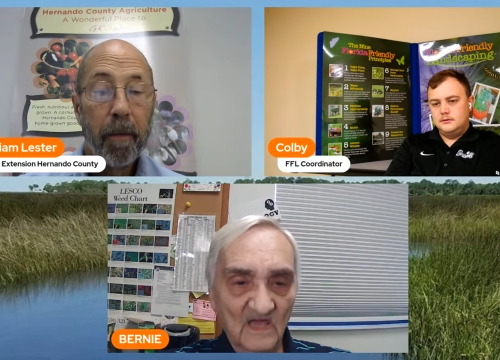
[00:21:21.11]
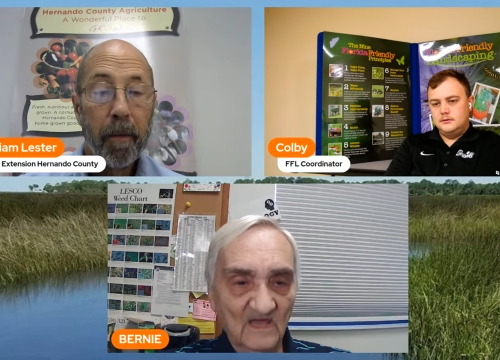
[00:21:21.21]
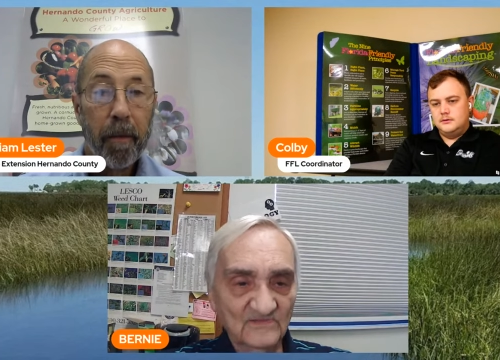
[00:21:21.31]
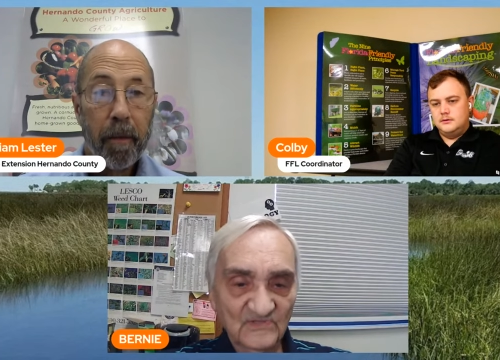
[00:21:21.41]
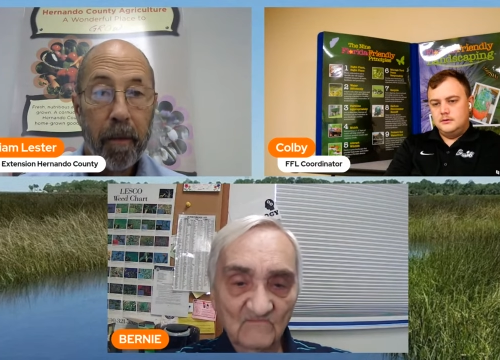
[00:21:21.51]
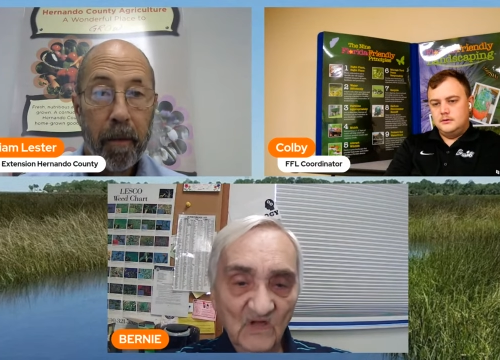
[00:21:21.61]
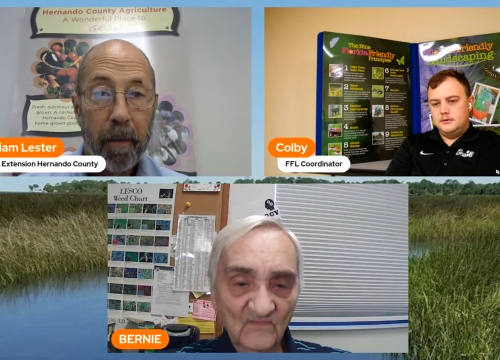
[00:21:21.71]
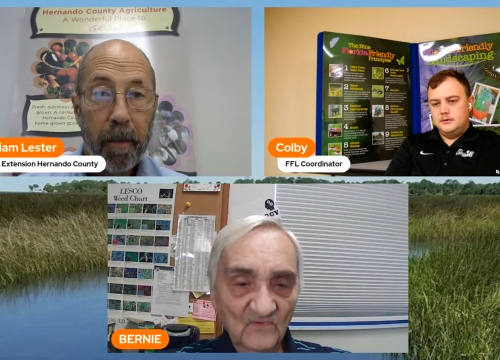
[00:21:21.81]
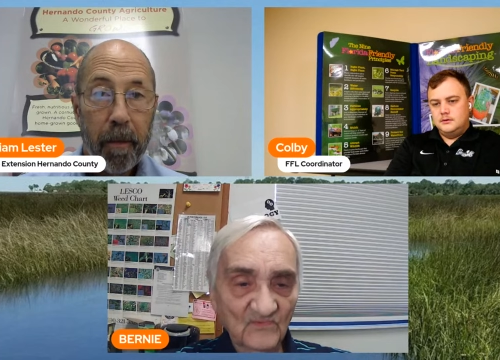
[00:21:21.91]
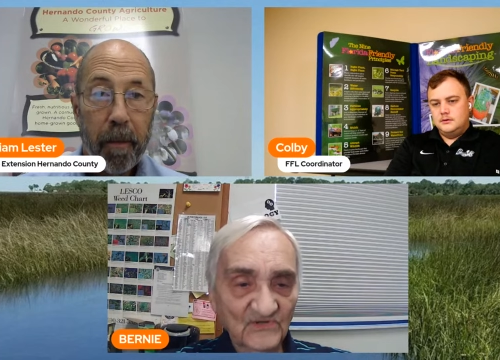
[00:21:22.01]
Speaker 1: Uh, some
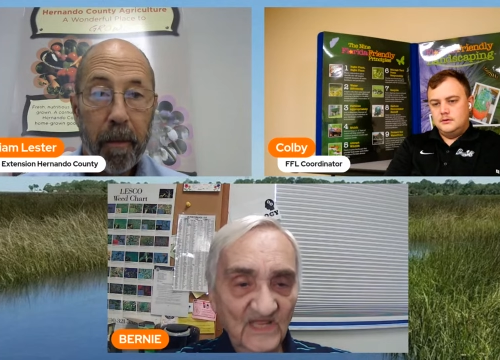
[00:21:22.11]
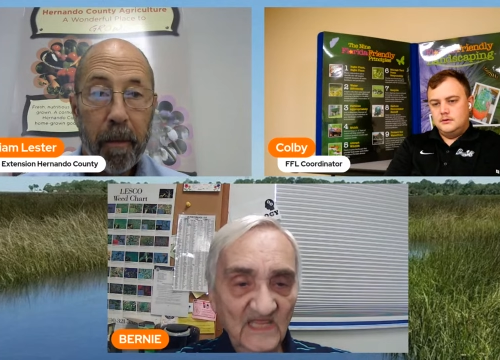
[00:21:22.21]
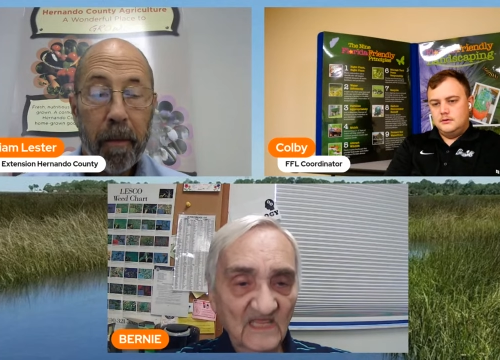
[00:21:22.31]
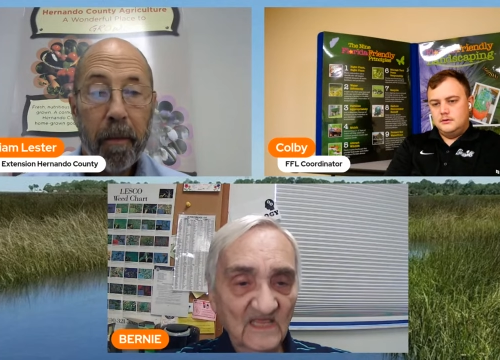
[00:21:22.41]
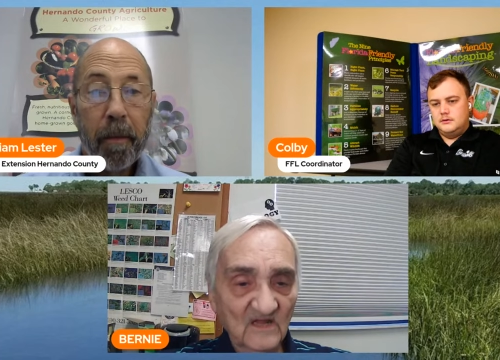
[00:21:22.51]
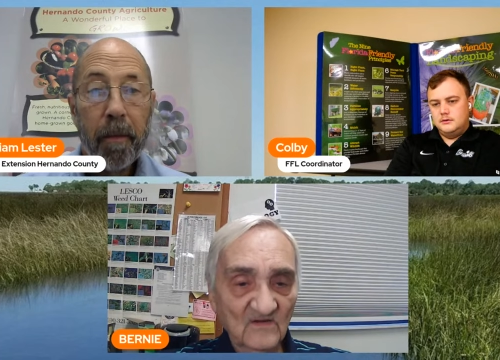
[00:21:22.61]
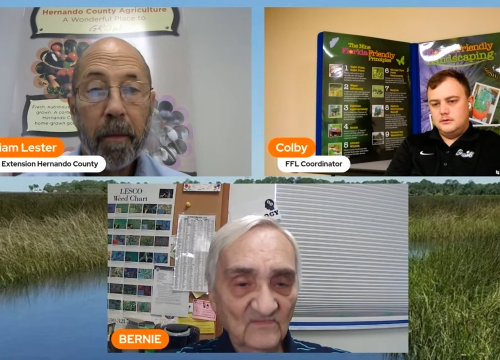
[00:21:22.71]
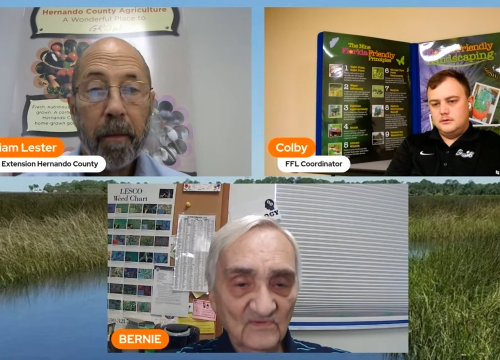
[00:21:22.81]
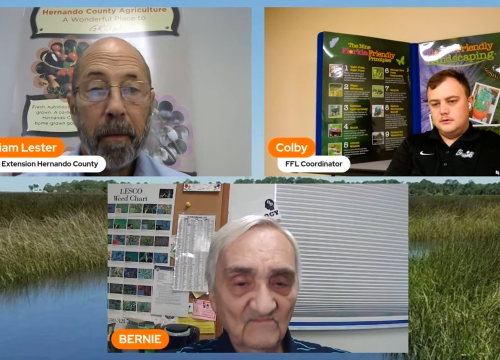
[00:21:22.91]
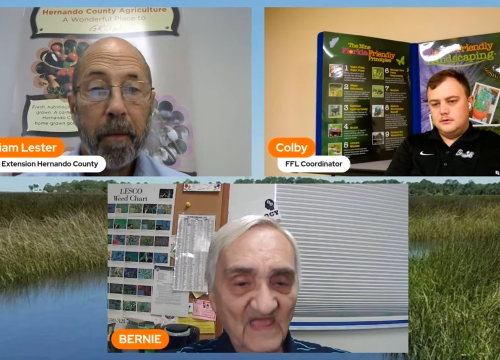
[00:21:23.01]
of them are taking care
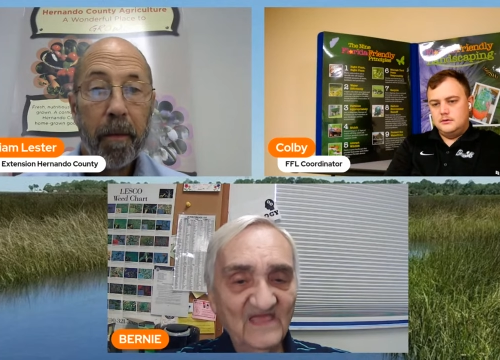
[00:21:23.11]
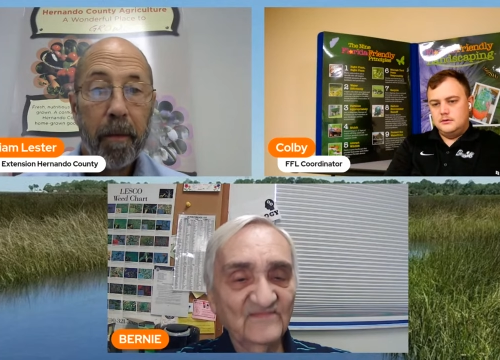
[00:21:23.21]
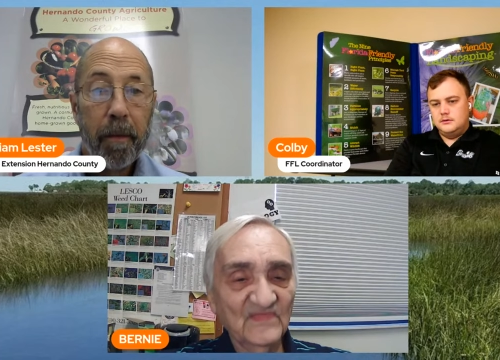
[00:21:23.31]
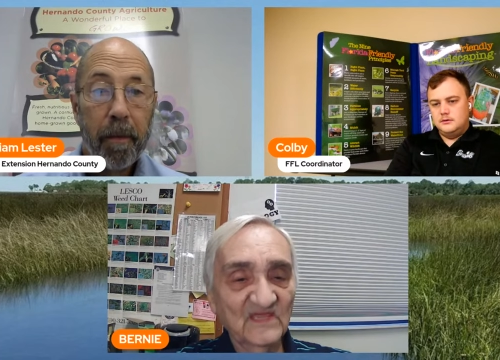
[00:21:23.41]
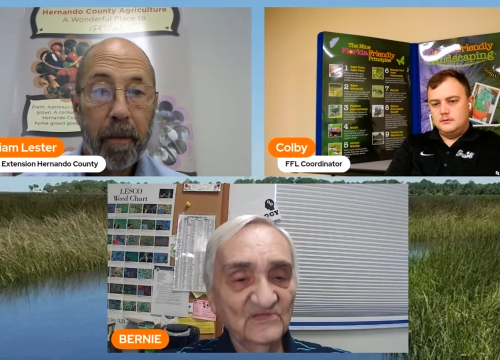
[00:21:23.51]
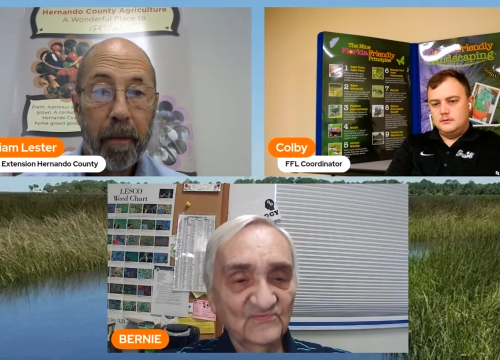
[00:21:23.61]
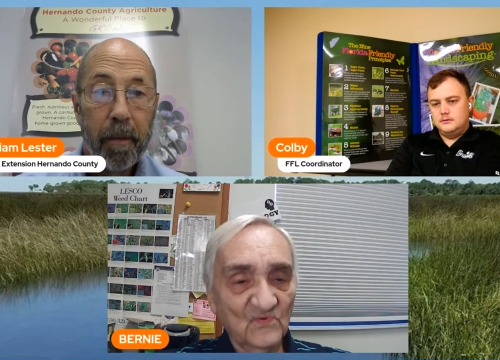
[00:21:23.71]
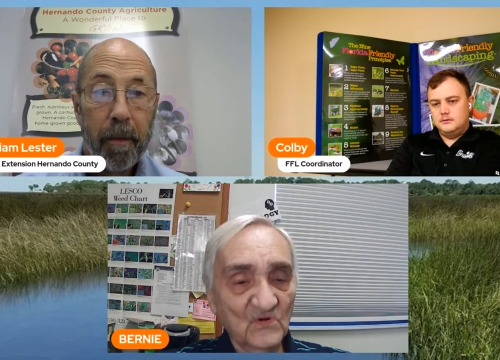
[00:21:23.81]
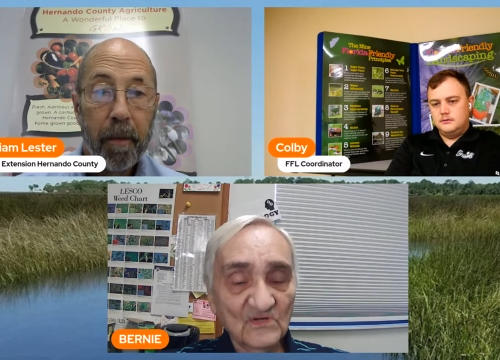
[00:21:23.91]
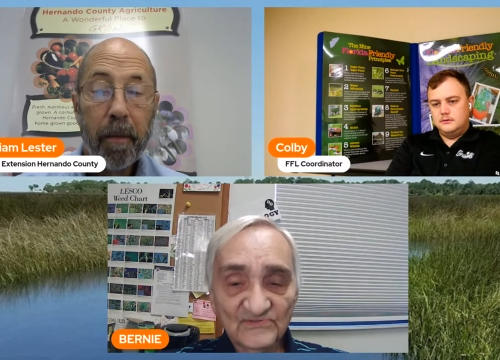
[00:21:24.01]
of the bad things
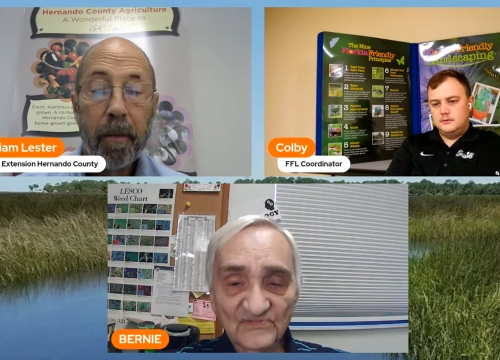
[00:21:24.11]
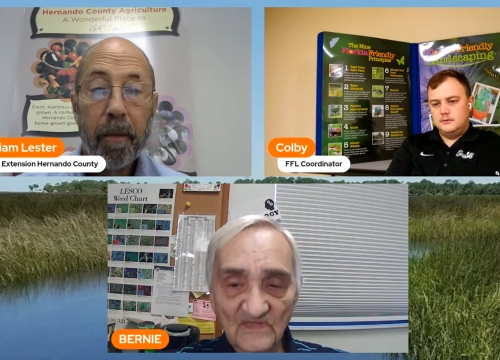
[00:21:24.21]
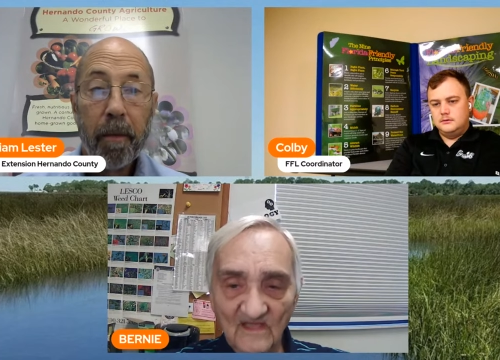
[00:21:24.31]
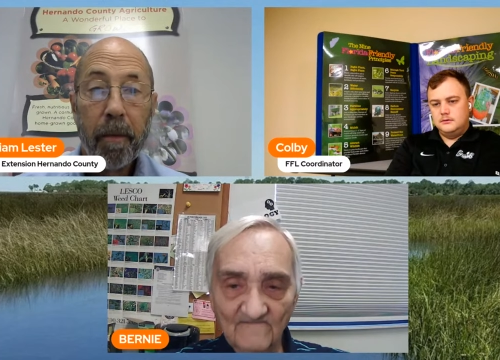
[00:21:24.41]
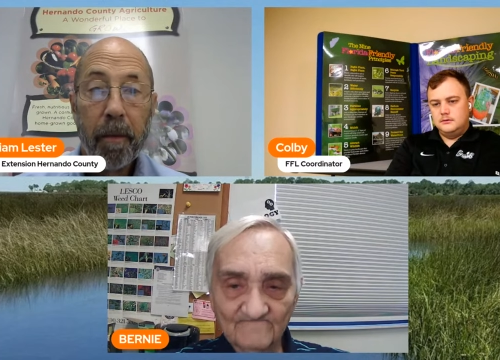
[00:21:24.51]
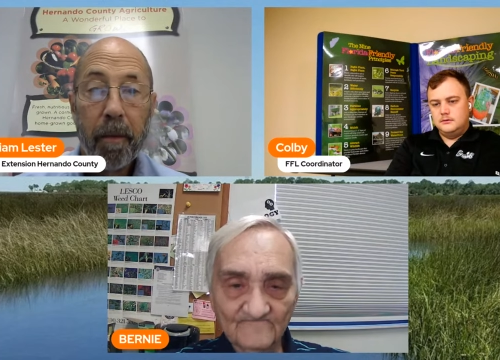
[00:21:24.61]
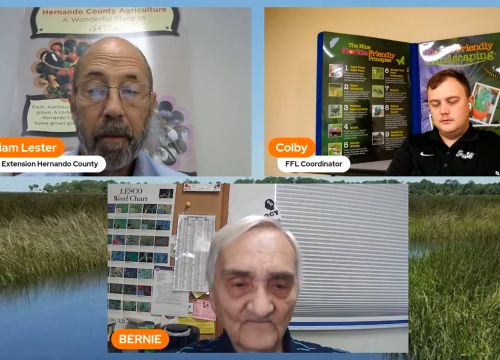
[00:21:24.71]
for us. Uh,